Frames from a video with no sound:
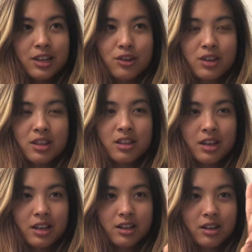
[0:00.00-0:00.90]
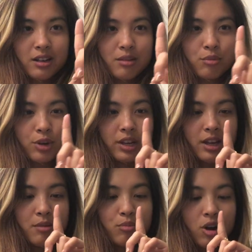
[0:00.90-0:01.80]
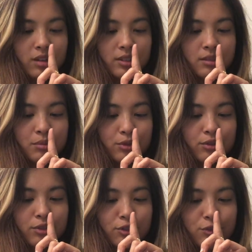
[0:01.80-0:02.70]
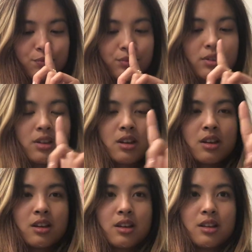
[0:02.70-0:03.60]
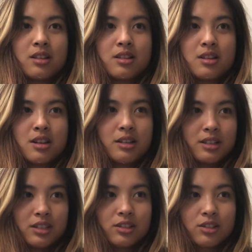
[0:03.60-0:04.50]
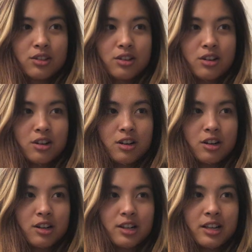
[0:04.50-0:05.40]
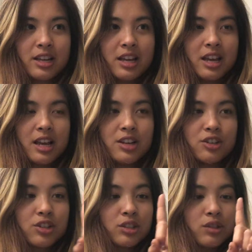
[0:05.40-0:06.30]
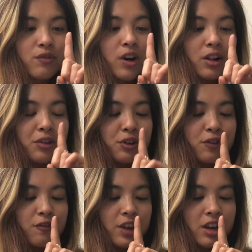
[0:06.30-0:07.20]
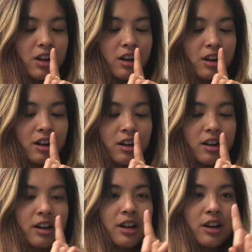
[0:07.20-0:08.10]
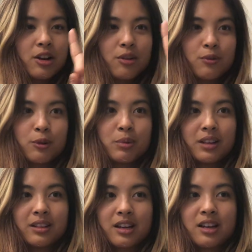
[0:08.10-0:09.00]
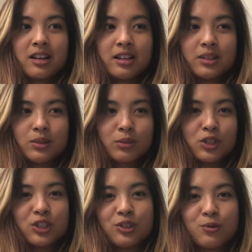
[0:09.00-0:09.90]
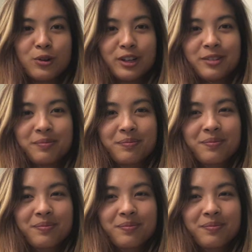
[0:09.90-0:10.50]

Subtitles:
you can like bring it proximal, and then distal, and just follow your finger. Repeat that as much as you want.